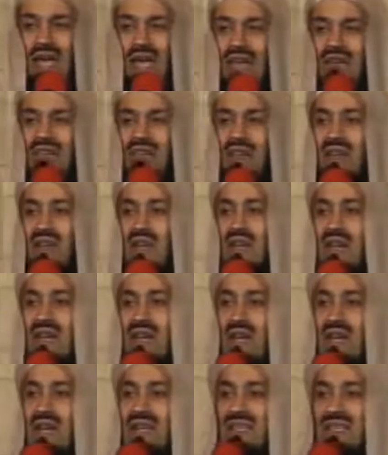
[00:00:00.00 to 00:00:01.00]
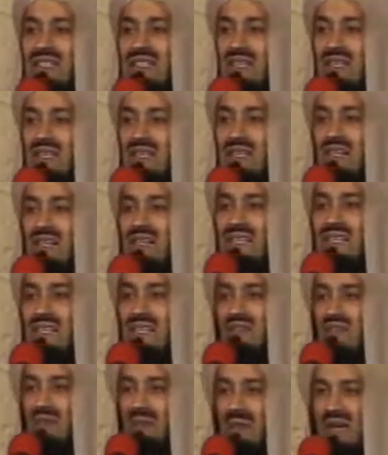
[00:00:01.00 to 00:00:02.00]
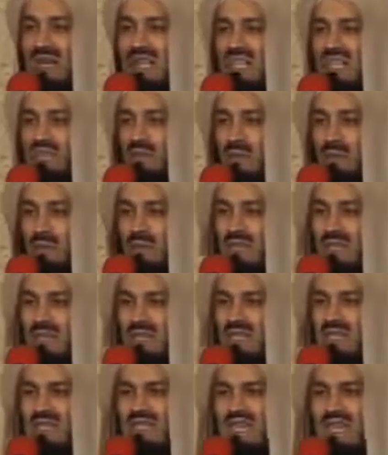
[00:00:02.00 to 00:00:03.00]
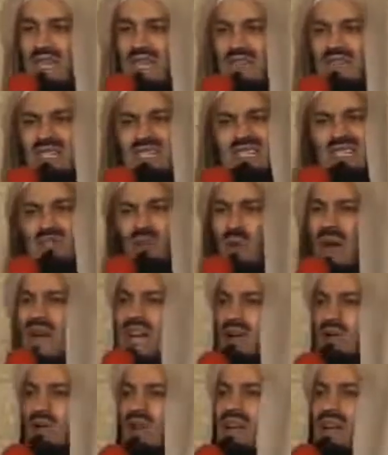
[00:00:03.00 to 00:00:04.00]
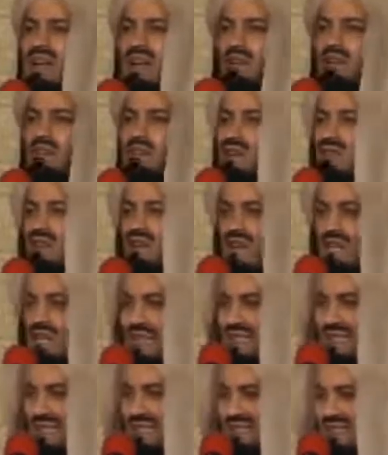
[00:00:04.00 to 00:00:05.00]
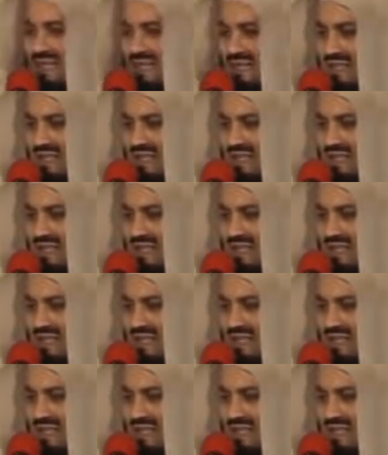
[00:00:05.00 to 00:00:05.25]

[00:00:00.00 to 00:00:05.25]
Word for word: you have an answer that is given by these women saying this is why we are now fulfilling it.